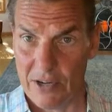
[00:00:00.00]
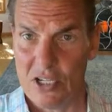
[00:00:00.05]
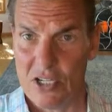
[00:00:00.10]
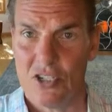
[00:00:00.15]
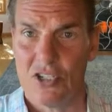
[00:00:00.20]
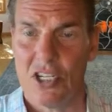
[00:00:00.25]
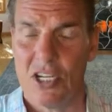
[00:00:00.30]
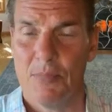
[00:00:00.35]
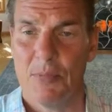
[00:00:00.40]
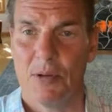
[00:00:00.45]

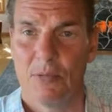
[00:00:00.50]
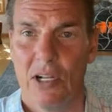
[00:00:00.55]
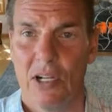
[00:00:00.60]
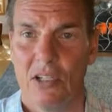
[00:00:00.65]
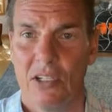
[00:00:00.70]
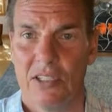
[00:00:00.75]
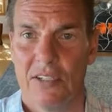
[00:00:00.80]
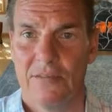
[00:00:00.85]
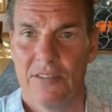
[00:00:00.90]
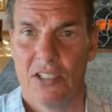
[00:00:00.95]
very cheap in
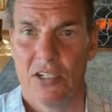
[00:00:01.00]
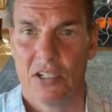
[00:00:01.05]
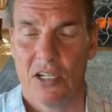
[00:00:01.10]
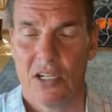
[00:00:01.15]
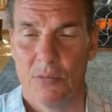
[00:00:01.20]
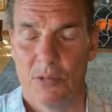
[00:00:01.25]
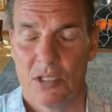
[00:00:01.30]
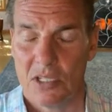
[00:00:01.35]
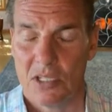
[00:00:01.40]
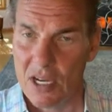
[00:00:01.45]
relative
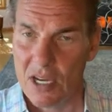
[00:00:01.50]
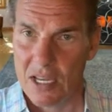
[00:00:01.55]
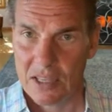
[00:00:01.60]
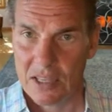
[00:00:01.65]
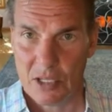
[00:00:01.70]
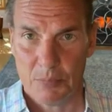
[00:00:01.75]
terms.